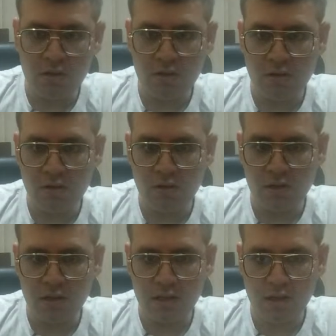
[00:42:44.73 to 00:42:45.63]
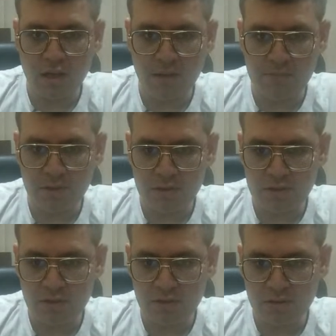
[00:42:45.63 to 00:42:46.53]
okay, I am just
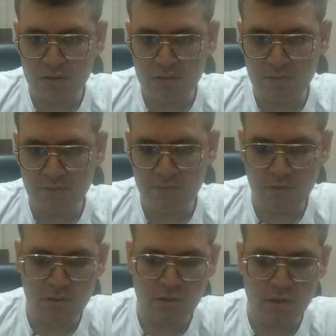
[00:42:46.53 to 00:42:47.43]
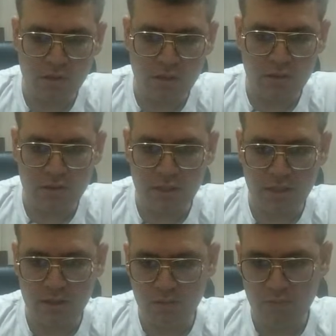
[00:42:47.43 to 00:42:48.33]
create a
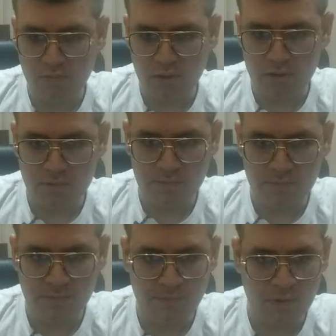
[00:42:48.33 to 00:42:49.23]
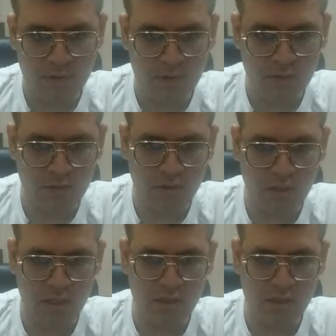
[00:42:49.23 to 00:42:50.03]
homework. Okay,